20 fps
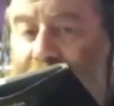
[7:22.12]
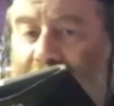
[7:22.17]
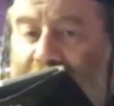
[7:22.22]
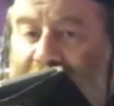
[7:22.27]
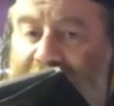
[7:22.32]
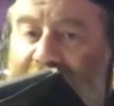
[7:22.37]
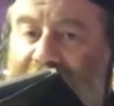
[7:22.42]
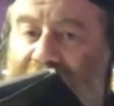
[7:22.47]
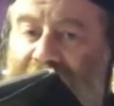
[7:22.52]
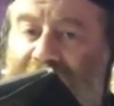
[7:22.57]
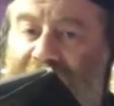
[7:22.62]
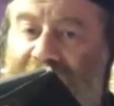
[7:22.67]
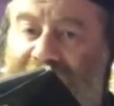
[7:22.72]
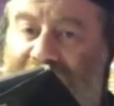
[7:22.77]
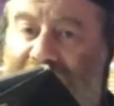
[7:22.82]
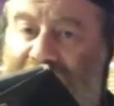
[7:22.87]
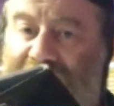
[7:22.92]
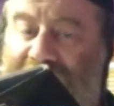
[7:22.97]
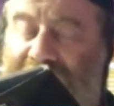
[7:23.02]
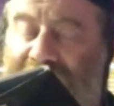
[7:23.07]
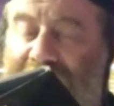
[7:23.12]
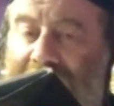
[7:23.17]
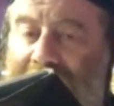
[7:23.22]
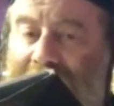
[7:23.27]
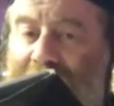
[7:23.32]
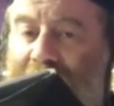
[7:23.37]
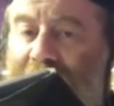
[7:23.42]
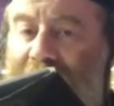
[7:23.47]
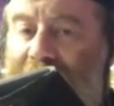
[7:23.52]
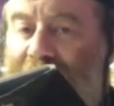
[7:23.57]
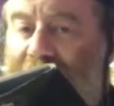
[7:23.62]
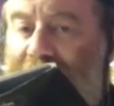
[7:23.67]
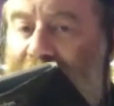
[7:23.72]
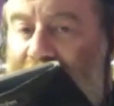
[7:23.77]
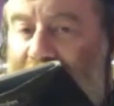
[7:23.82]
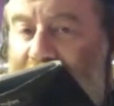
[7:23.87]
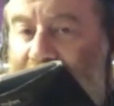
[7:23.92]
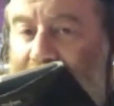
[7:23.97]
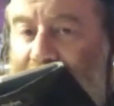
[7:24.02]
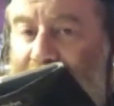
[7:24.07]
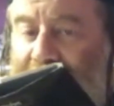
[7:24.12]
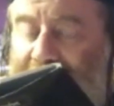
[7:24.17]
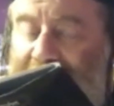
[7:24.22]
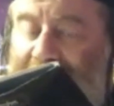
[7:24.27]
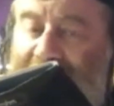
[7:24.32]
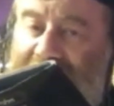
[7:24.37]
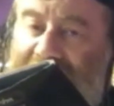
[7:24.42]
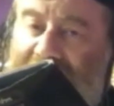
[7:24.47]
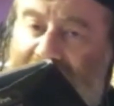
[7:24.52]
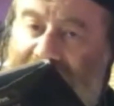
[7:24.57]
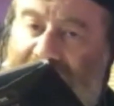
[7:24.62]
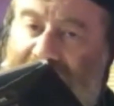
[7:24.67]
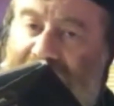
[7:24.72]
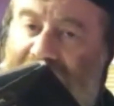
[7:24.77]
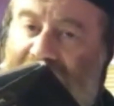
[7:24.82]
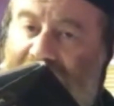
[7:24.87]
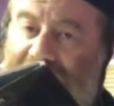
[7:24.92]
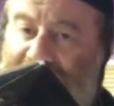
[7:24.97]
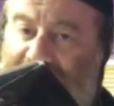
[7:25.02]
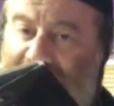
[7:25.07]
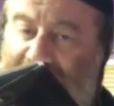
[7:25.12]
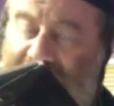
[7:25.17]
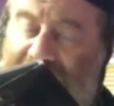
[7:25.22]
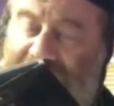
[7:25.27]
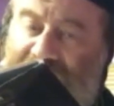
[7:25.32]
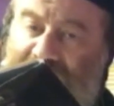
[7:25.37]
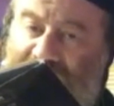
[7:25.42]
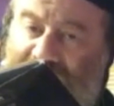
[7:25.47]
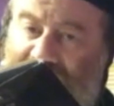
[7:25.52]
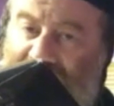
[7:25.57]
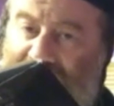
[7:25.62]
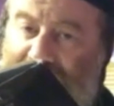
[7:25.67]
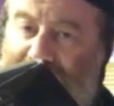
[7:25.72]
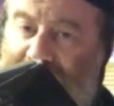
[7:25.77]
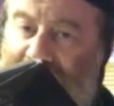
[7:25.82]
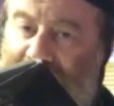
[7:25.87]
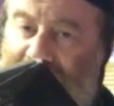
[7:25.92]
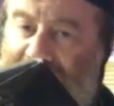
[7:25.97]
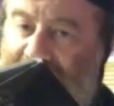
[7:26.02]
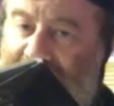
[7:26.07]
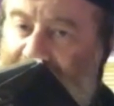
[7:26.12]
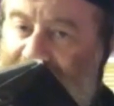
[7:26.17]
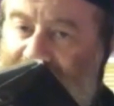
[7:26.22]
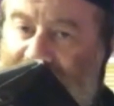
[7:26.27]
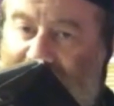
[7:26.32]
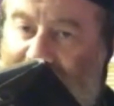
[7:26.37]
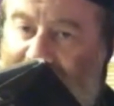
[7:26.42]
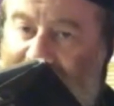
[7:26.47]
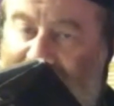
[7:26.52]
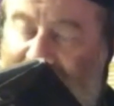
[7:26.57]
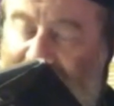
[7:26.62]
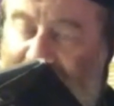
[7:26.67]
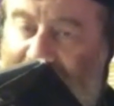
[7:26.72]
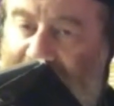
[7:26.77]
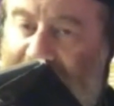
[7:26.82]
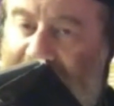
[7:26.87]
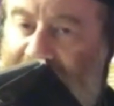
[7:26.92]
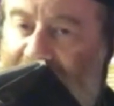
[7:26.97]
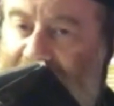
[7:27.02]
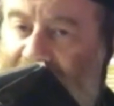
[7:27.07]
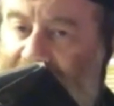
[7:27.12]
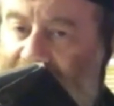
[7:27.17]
person said that I'm going to eat bread and then change his mind. So it's different.